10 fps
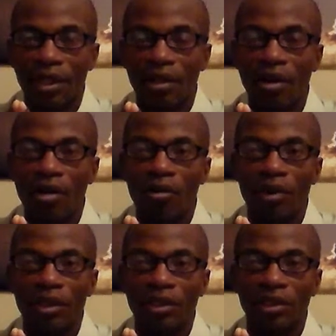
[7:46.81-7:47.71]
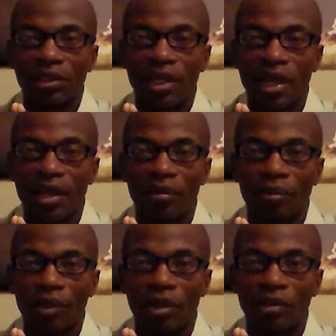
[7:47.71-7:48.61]
It'll always shine
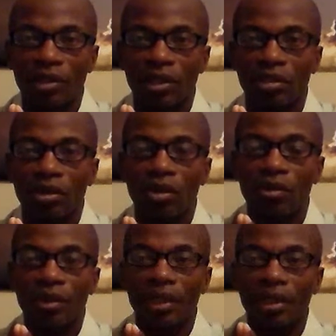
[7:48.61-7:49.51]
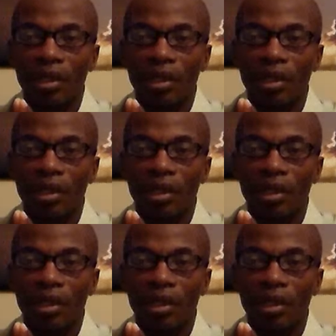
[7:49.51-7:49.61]
because the glory